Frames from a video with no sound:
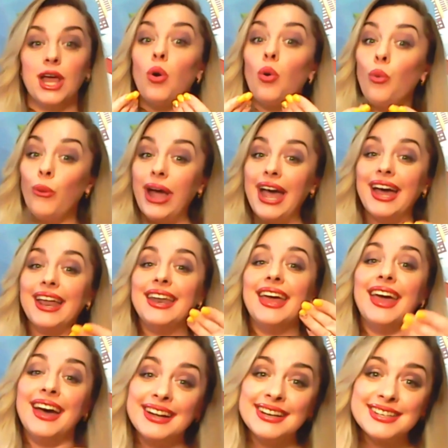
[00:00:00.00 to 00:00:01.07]
When
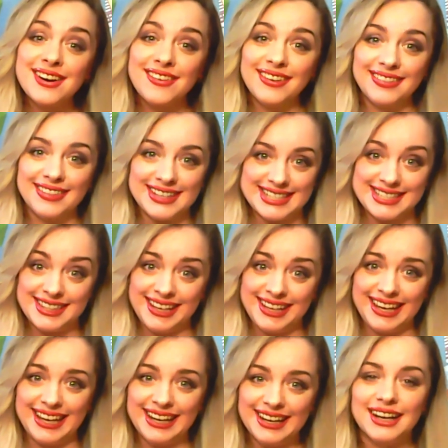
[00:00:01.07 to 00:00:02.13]
entering this
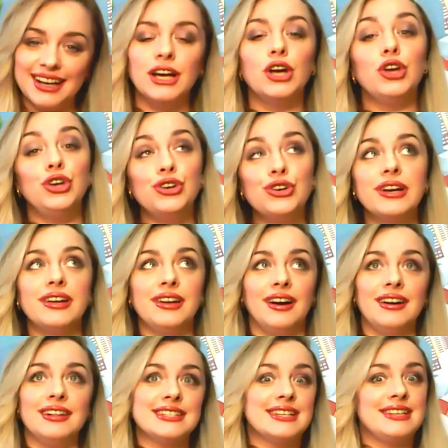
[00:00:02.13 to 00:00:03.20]
link, you can
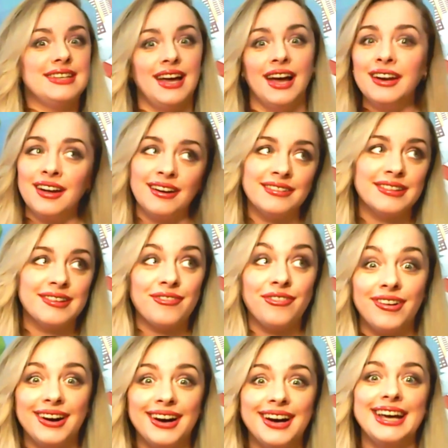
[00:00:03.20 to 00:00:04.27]
also not only
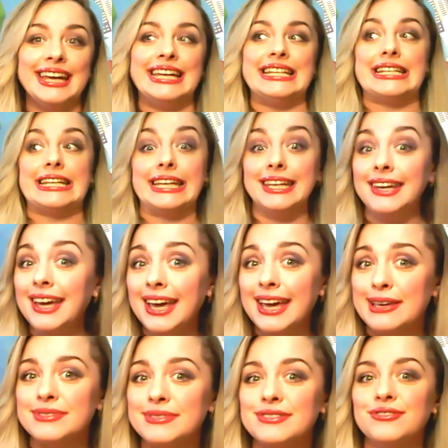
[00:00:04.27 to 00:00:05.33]
find
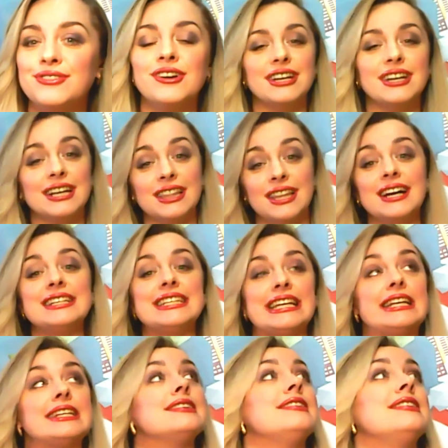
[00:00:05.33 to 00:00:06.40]
games for your
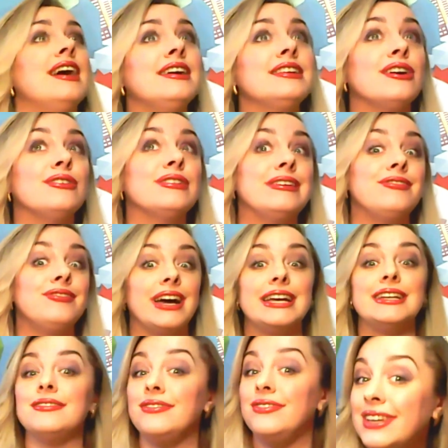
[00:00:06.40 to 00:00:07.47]
classes, not only
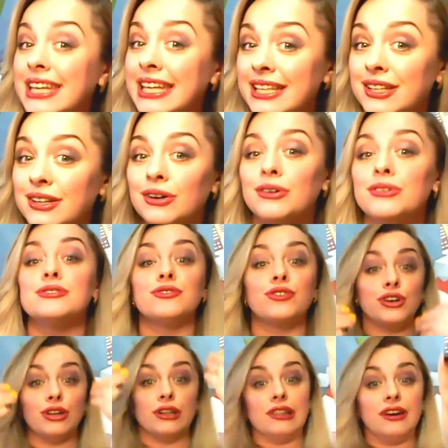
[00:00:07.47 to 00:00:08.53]
find videos for
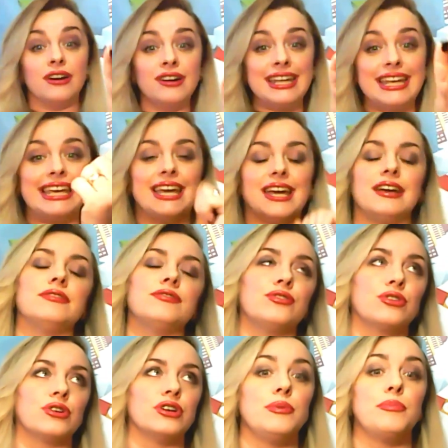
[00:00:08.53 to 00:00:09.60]
your learning and
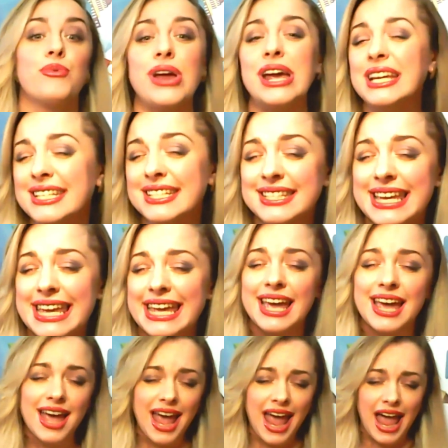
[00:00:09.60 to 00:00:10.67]
for your practicing
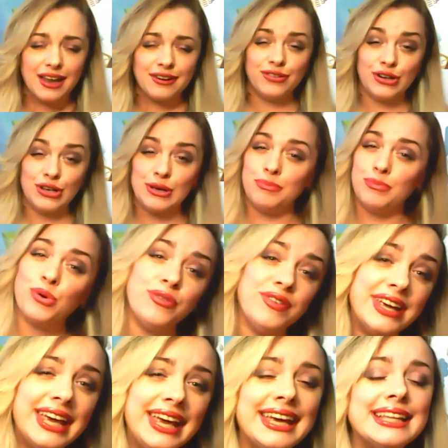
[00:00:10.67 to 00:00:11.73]
and for
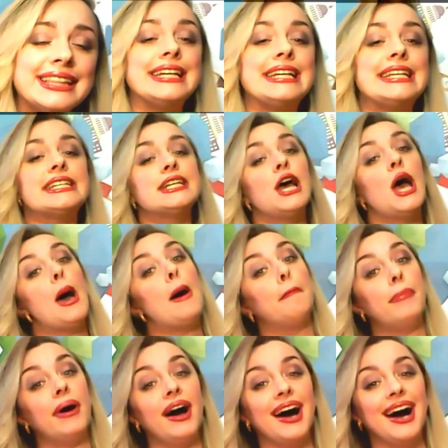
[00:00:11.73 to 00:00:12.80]
improving English,
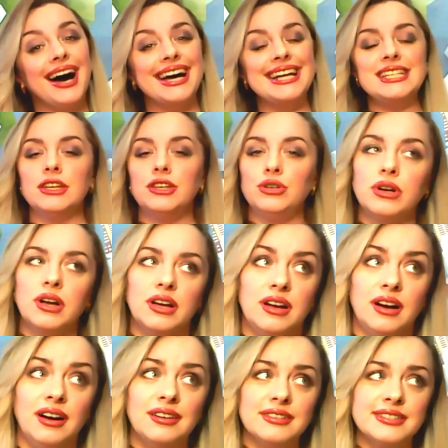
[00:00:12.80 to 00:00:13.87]
but you can
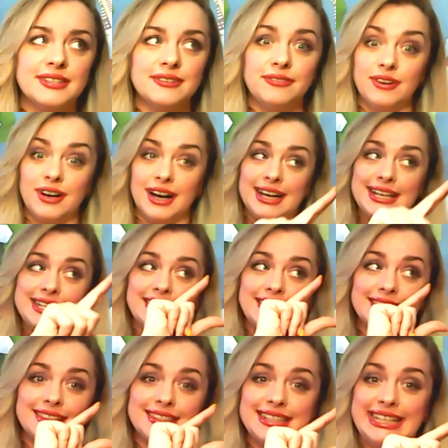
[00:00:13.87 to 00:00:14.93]
also find a
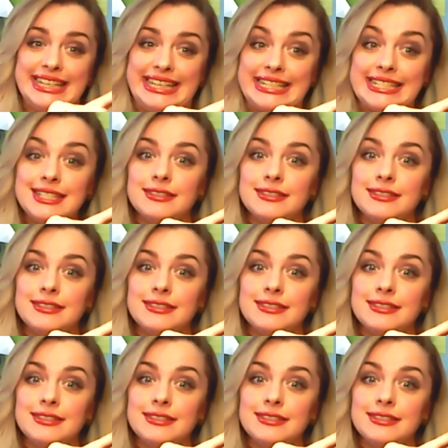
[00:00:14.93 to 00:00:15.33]
list,